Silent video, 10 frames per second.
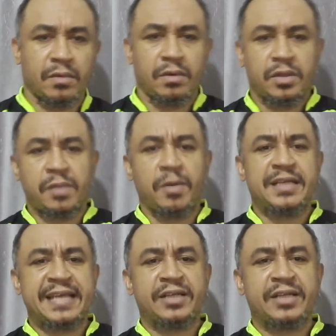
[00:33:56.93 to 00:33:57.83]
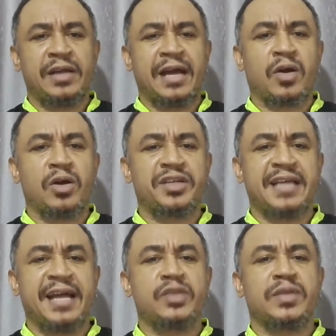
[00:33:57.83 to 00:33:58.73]
Somebody said other countries
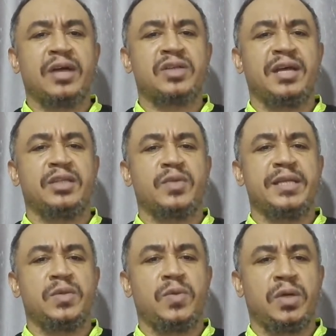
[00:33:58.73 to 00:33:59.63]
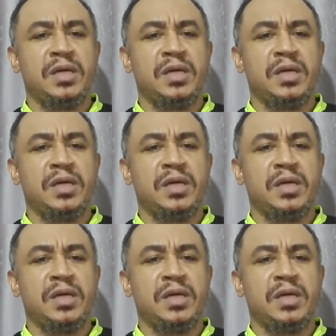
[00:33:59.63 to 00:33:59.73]
are in 2021.